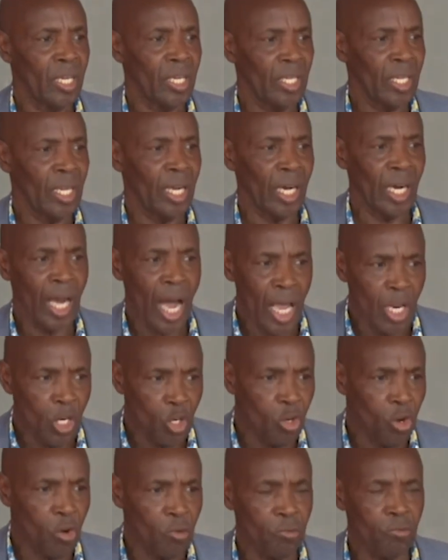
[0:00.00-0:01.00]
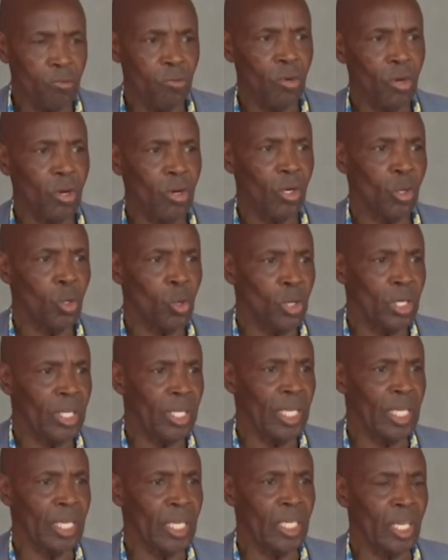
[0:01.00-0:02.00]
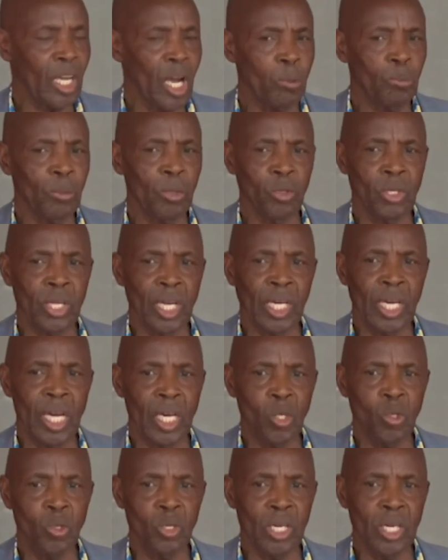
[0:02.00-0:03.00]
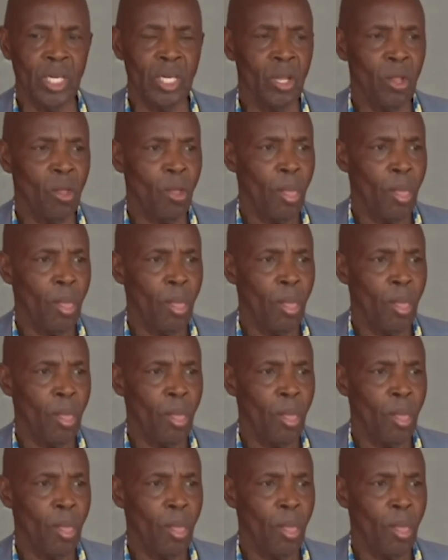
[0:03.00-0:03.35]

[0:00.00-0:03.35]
the kind of roads that is coming to the country